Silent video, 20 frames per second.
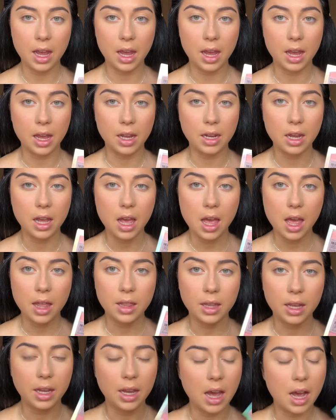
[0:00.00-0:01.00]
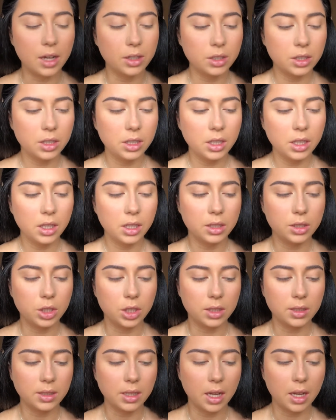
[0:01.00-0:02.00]
and they actually
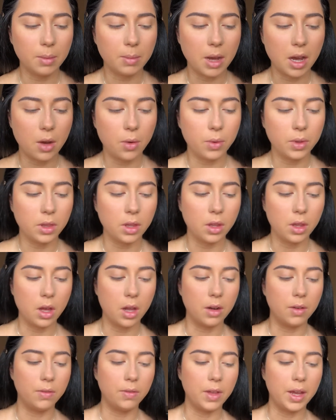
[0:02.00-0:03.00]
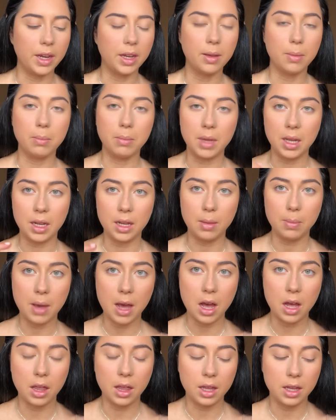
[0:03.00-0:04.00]
just came out with a lot of like mini
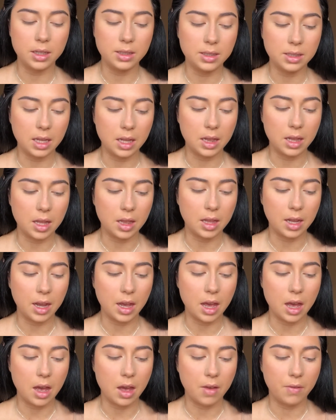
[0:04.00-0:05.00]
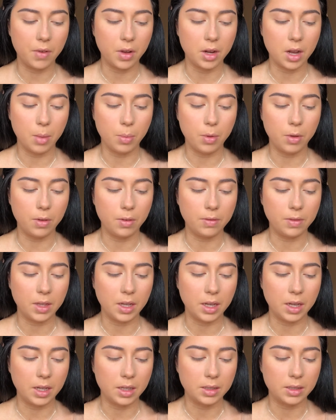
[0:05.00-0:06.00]
palettes, and then they have a couple of
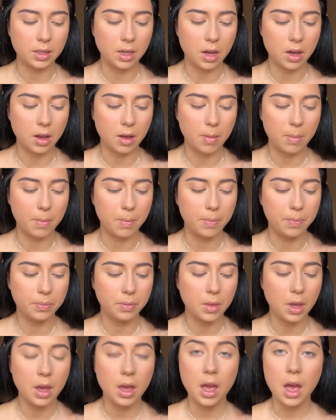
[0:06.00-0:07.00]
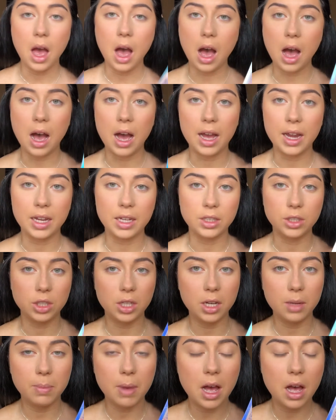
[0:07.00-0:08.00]
these eye and
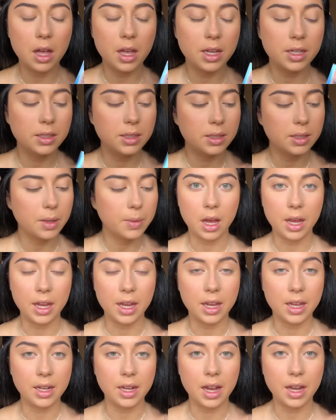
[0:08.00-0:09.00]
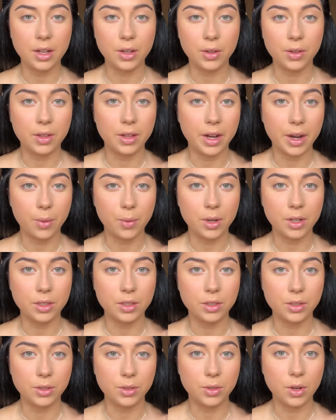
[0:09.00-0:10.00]
cheek palettes, and I knew that I wanted
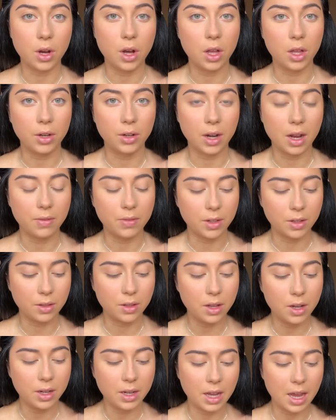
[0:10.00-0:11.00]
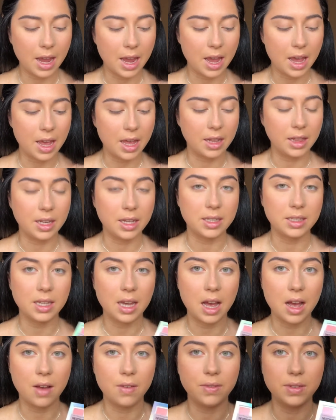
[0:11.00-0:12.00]
to do a holographic look, and these
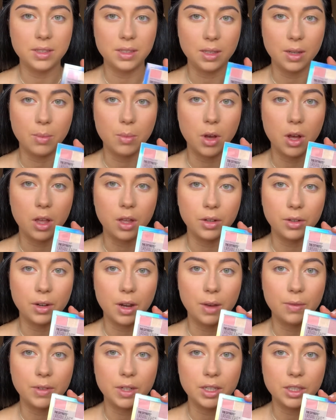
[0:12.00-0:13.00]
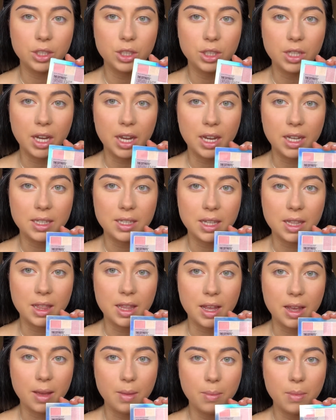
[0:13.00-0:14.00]
have some holographic shades in
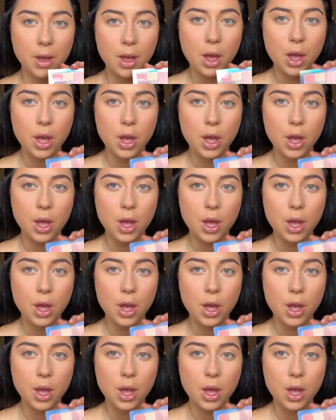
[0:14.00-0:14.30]
them,